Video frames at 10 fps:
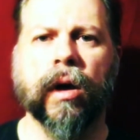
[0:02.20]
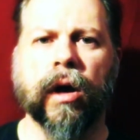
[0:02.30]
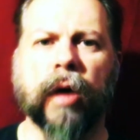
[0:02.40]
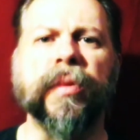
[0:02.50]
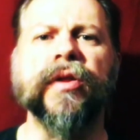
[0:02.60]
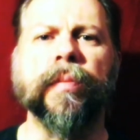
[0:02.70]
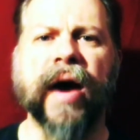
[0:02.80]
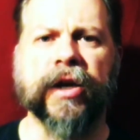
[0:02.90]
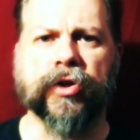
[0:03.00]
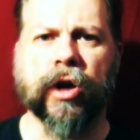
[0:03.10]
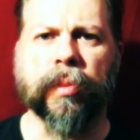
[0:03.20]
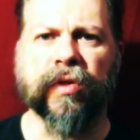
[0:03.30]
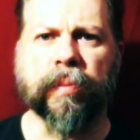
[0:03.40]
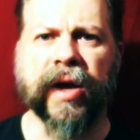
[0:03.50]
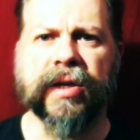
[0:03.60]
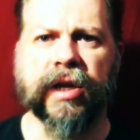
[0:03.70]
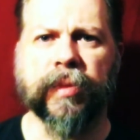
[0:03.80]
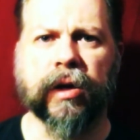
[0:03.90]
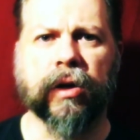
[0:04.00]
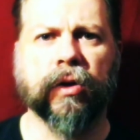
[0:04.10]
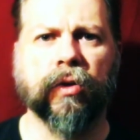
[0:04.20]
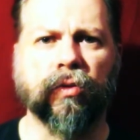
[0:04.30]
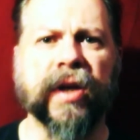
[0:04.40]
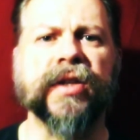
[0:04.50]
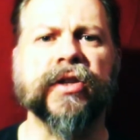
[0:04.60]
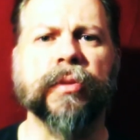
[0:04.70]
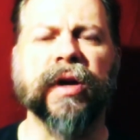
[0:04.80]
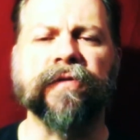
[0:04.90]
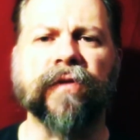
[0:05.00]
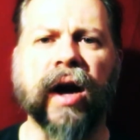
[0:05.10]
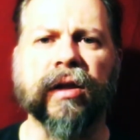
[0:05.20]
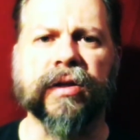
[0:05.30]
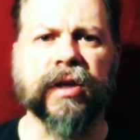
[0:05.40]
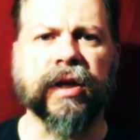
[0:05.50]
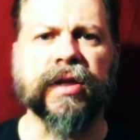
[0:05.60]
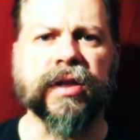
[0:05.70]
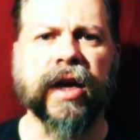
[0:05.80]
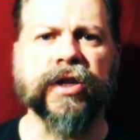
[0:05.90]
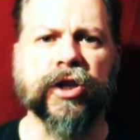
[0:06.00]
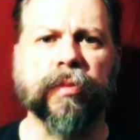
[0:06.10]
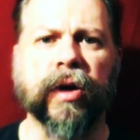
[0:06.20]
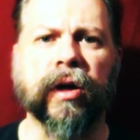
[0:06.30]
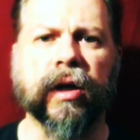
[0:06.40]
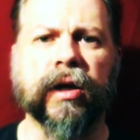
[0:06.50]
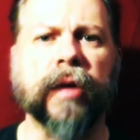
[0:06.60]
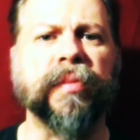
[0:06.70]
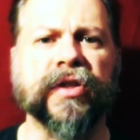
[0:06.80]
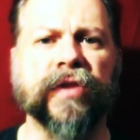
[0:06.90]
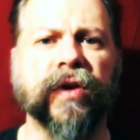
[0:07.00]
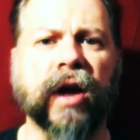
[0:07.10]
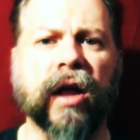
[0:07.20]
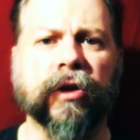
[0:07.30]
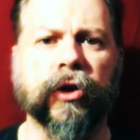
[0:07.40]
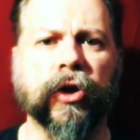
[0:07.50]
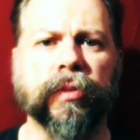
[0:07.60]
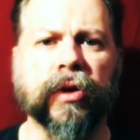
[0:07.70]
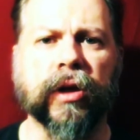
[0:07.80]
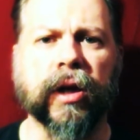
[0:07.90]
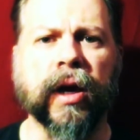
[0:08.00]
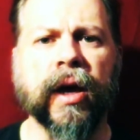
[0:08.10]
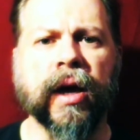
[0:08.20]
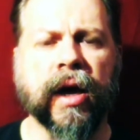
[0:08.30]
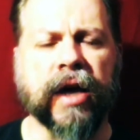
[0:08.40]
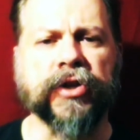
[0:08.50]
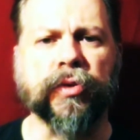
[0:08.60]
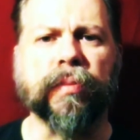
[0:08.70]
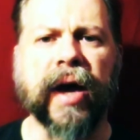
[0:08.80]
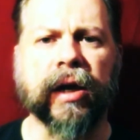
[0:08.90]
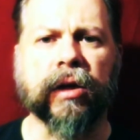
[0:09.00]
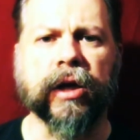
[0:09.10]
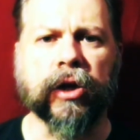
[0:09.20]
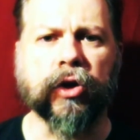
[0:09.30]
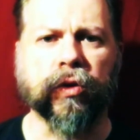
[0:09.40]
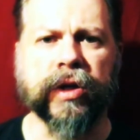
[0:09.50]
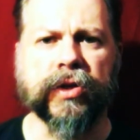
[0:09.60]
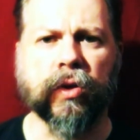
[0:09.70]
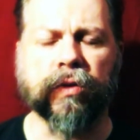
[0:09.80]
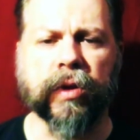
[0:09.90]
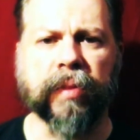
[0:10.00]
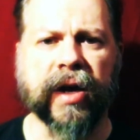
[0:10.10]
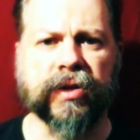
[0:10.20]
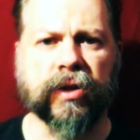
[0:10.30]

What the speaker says: Amid the backdrop of the pandemic, racism and violence against Asian American and Pacific Islander community has dramatically increased over the past